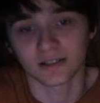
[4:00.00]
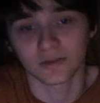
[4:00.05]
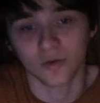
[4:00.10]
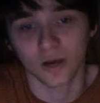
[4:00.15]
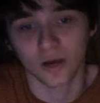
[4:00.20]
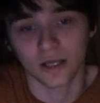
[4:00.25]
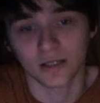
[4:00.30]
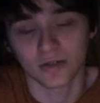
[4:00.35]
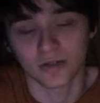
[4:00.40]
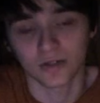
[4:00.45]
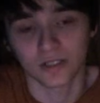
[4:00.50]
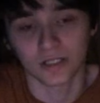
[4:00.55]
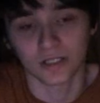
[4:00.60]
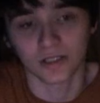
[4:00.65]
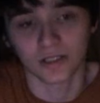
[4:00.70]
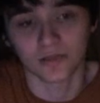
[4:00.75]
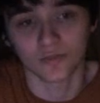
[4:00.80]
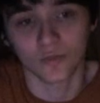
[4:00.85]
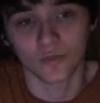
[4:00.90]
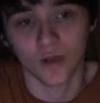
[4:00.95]
is quite interesting
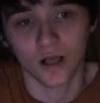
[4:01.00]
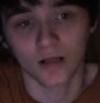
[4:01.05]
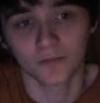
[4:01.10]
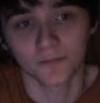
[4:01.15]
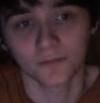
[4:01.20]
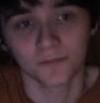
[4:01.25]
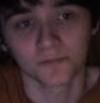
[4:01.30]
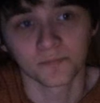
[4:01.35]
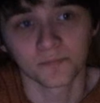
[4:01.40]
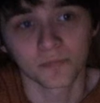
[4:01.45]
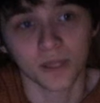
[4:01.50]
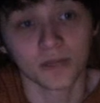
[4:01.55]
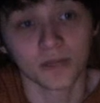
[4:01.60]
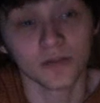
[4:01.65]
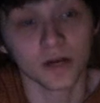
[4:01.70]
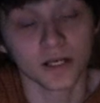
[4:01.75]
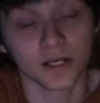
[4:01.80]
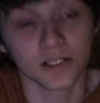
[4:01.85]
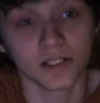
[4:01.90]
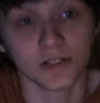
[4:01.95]
as well.
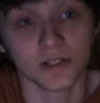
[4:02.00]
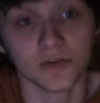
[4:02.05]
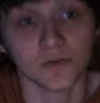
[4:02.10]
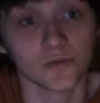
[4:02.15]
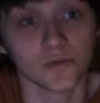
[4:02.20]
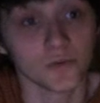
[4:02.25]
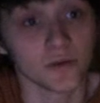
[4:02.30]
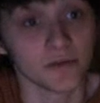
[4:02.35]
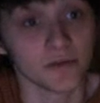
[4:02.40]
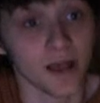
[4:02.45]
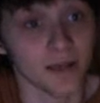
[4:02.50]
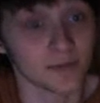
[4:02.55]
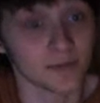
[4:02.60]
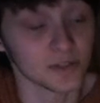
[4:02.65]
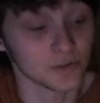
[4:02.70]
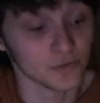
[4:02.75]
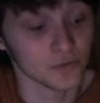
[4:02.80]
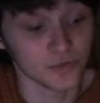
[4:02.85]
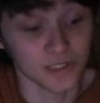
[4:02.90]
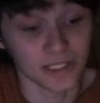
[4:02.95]
Nice to use with
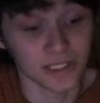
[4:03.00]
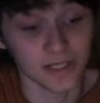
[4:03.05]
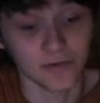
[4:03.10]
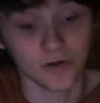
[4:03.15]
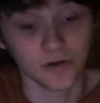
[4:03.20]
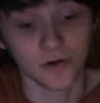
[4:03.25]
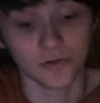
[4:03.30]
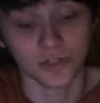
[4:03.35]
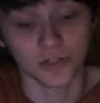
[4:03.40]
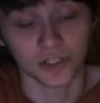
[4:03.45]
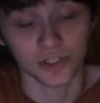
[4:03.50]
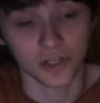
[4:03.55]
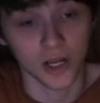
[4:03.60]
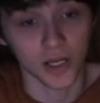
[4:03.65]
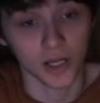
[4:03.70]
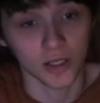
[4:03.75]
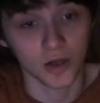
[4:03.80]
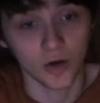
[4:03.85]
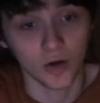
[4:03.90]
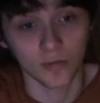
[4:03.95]
Absolute Zero, just
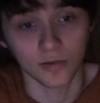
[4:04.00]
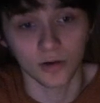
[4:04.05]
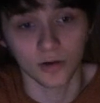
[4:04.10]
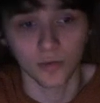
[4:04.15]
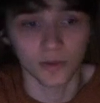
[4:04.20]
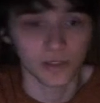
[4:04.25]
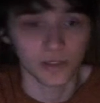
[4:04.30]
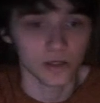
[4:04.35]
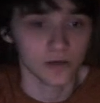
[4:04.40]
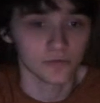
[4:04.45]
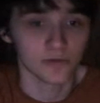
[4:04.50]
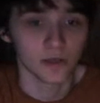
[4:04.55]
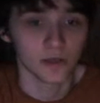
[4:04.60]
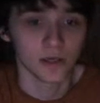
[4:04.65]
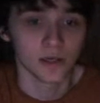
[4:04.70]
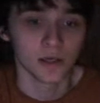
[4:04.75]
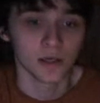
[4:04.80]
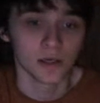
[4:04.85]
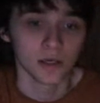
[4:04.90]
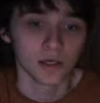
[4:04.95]
kind of combo it off.
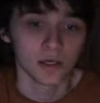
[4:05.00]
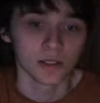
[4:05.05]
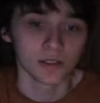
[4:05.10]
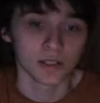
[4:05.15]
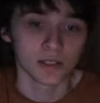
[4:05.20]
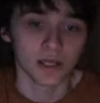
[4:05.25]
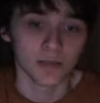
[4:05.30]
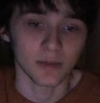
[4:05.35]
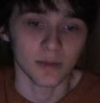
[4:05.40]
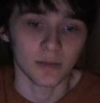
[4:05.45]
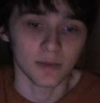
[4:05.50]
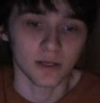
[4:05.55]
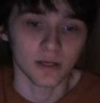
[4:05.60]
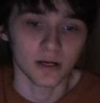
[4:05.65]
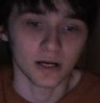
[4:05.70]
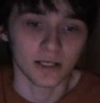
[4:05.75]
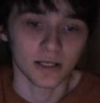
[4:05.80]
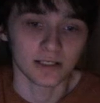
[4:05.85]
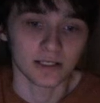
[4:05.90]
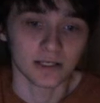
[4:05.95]
So that may be
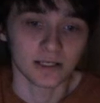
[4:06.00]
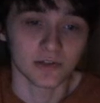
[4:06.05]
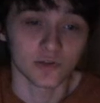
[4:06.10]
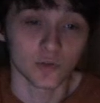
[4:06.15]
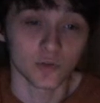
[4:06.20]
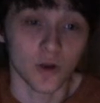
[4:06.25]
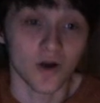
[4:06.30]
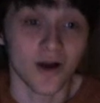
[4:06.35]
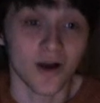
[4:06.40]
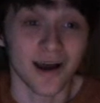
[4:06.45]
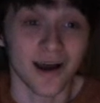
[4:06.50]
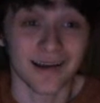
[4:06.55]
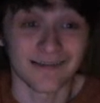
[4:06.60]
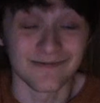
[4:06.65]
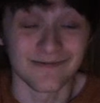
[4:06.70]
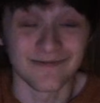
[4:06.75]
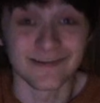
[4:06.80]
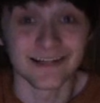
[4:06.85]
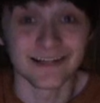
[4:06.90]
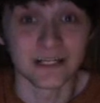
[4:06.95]
an idea as well. I
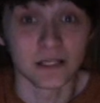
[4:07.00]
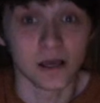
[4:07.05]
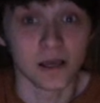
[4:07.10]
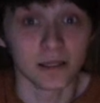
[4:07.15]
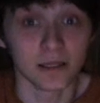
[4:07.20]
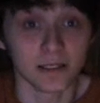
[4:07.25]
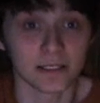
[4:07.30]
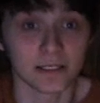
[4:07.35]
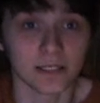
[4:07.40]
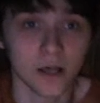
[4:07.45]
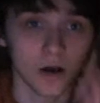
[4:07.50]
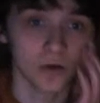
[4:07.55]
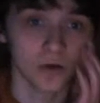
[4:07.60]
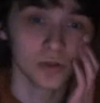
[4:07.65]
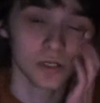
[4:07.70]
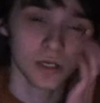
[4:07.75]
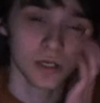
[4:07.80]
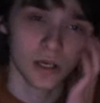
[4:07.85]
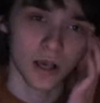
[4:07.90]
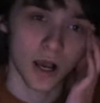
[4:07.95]
really like this
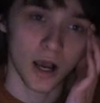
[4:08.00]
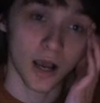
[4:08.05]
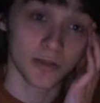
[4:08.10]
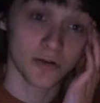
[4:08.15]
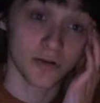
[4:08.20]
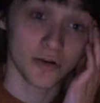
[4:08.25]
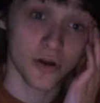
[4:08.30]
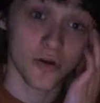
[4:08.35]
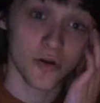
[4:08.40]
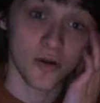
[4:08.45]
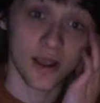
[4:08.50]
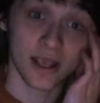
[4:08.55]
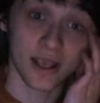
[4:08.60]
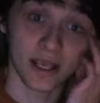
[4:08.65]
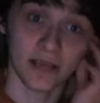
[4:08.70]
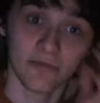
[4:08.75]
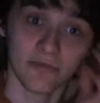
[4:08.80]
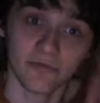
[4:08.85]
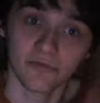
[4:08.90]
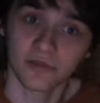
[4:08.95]
card. I don't know
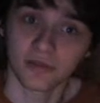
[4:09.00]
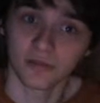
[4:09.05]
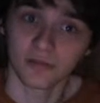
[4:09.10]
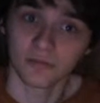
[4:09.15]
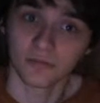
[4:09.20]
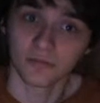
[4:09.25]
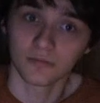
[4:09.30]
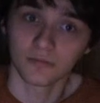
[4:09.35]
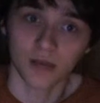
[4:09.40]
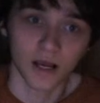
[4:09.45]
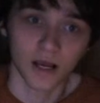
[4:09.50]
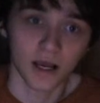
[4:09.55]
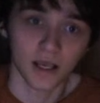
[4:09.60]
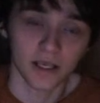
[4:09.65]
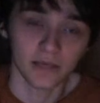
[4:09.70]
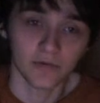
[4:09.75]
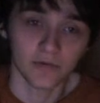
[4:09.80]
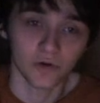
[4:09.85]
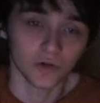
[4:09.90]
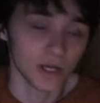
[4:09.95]
if
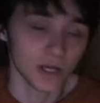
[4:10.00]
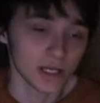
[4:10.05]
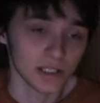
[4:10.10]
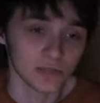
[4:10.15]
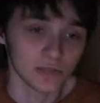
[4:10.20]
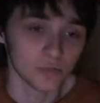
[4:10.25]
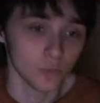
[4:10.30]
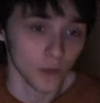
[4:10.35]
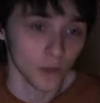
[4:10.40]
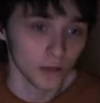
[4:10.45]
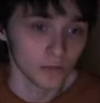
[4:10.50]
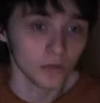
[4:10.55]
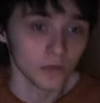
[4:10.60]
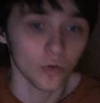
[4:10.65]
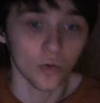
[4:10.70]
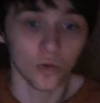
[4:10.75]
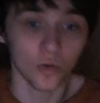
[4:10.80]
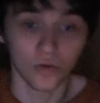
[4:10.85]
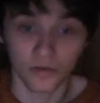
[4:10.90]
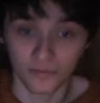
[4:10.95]
hero decks
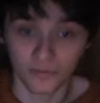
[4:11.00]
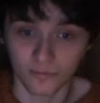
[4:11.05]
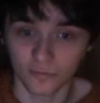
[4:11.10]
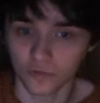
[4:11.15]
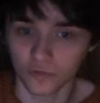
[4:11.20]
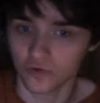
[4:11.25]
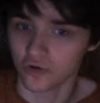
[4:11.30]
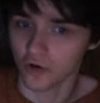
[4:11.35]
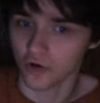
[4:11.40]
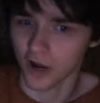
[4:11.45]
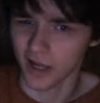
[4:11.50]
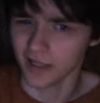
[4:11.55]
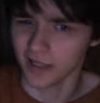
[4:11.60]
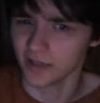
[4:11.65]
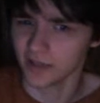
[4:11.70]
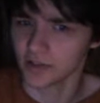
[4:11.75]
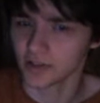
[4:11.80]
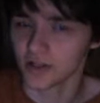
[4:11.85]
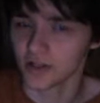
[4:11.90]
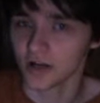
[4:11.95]
will try
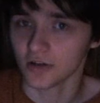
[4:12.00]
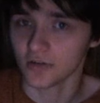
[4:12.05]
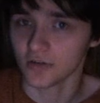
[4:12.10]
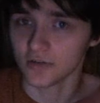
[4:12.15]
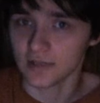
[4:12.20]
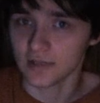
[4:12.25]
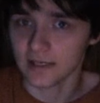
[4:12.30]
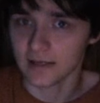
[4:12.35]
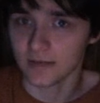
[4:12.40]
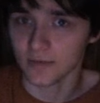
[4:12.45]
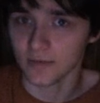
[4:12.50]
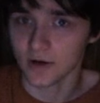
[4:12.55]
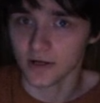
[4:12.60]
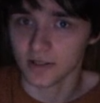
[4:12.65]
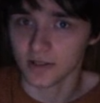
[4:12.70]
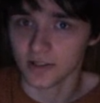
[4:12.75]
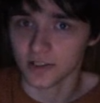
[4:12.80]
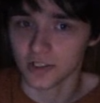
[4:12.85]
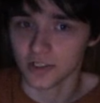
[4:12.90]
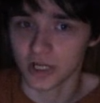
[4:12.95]
and start using
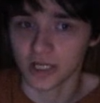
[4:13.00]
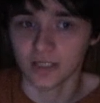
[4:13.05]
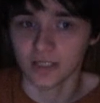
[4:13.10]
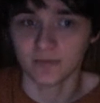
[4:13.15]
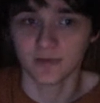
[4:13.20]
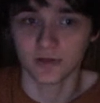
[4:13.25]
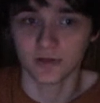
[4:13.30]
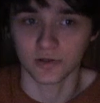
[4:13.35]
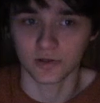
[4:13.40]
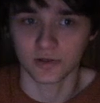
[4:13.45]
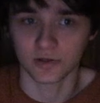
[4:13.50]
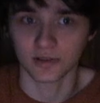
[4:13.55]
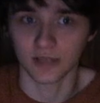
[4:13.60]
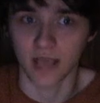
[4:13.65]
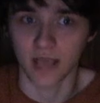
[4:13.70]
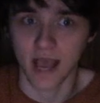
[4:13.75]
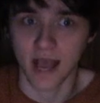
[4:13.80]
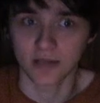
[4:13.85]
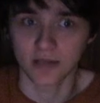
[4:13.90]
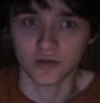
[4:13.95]
Mask Change, because
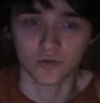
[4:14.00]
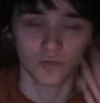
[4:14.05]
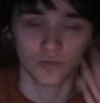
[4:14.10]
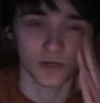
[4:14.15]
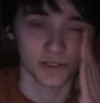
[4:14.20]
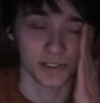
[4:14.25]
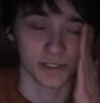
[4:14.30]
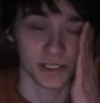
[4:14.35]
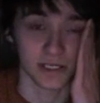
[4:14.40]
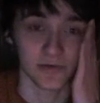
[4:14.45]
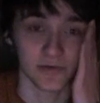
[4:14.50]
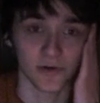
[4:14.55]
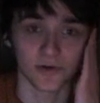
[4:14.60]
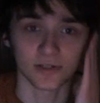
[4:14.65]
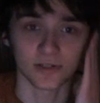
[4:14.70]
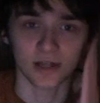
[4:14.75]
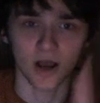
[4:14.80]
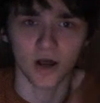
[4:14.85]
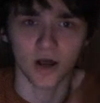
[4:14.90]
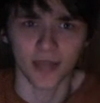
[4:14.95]
the actual Masked
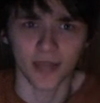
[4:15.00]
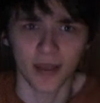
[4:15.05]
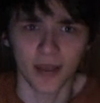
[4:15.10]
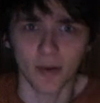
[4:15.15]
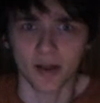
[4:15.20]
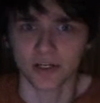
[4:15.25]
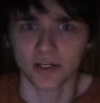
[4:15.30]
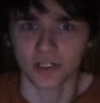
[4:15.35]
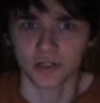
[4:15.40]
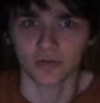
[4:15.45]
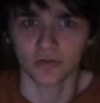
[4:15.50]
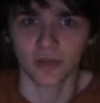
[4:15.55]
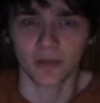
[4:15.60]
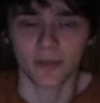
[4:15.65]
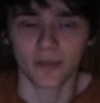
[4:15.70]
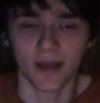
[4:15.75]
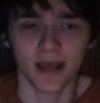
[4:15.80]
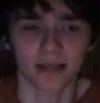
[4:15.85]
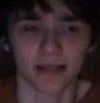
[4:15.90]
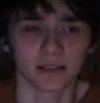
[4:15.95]
Heroes are now actually not
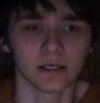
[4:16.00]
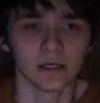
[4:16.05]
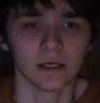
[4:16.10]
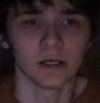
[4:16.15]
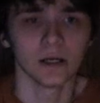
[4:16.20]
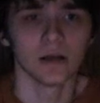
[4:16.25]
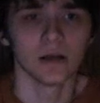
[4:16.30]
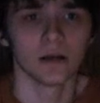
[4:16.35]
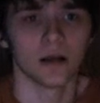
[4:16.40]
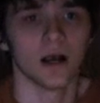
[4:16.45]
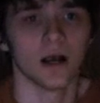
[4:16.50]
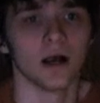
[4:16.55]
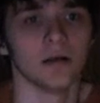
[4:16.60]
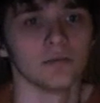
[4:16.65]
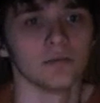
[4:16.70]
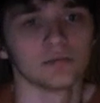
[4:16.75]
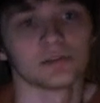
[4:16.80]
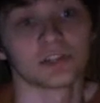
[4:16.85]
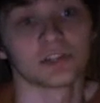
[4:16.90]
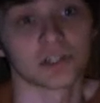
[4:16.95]
that bad.
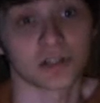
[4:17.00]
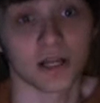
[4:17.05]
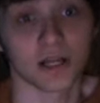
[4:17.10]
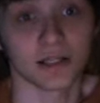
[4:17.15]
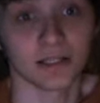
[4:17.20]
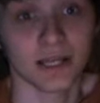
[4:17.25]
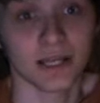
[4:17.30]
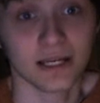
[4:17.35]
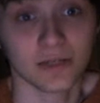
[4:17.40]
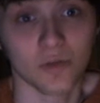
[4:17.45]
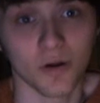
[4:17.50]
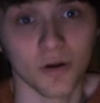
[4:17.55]
Just like the next